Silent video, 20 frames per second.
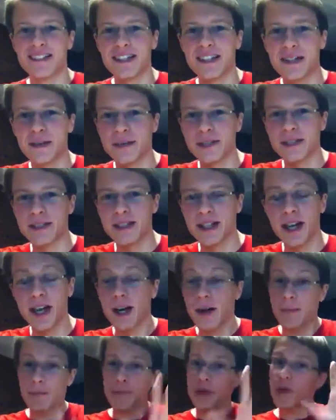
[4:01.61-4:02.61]
Anyways,
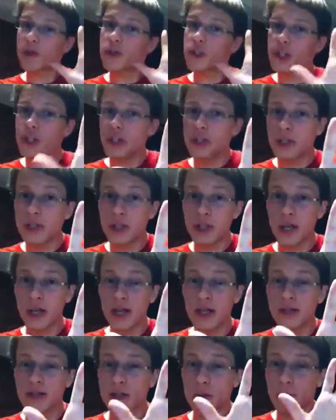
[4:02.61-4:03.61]
um, you should,
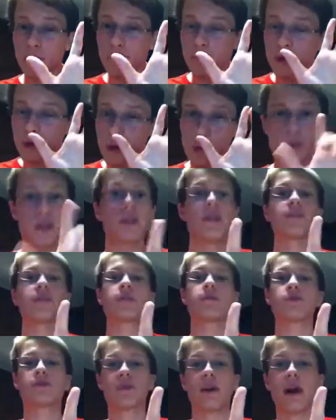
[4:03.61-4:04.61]
uh, so so please
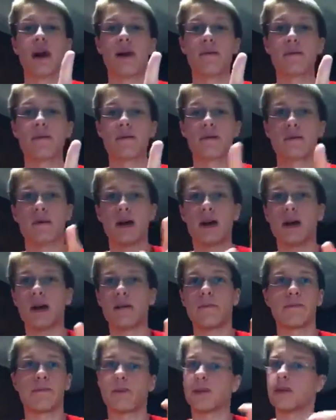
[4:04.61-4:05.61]
subscribe,
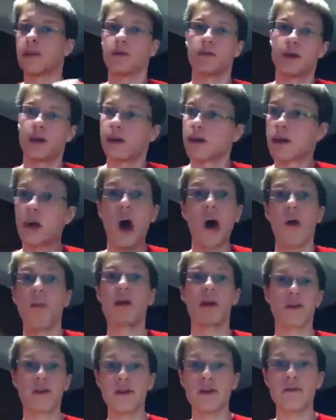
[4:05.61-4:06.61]
uh, you know,
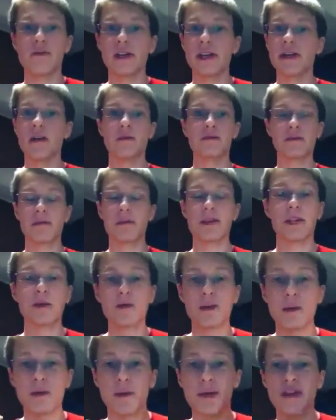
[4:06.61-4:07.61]
comment on the new videos, let me know
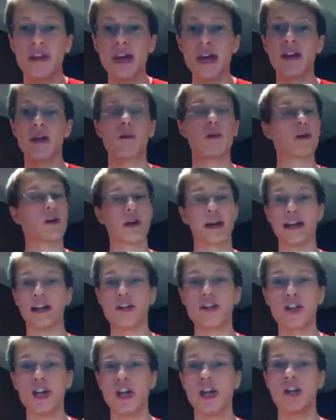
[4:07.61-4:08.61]
what you think, what can I
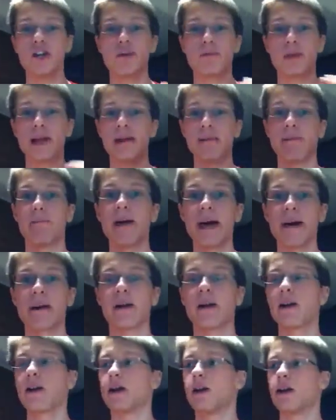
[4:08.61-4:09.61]
change, make them
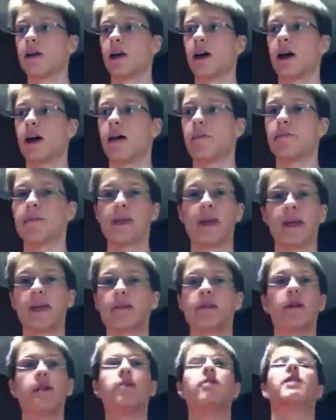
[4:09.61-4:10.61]
better, um,
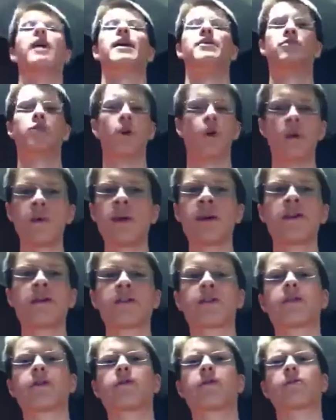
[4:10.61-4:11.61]
and, and as
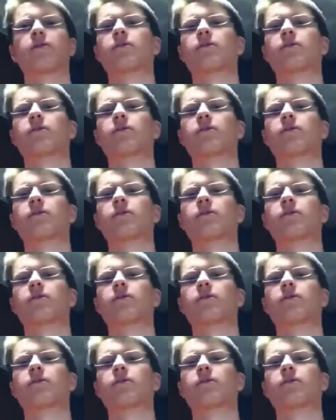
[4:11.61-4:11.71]
always,